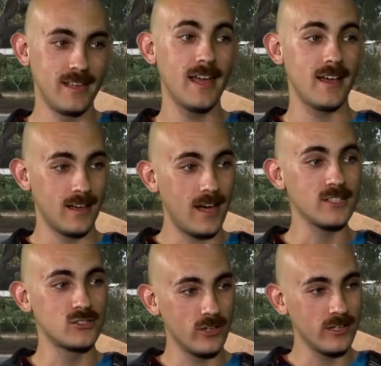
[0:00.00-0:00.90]
Yeah,
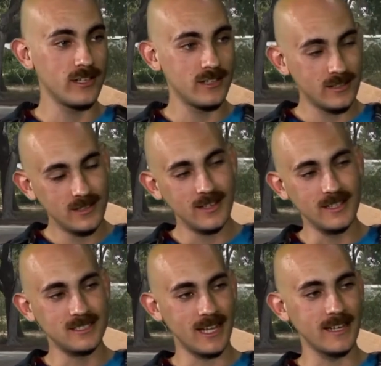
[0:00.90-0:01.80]
Australia
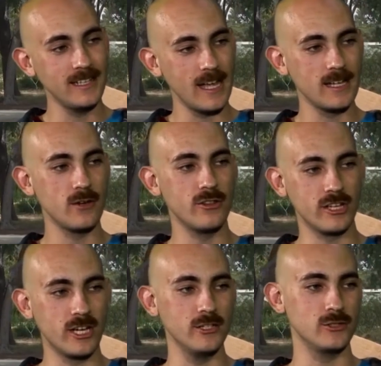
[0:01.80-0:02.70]
is San Diego, the
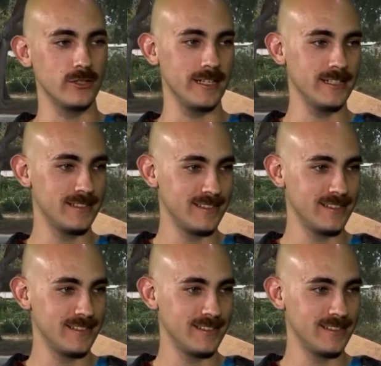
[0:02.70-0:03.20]
country.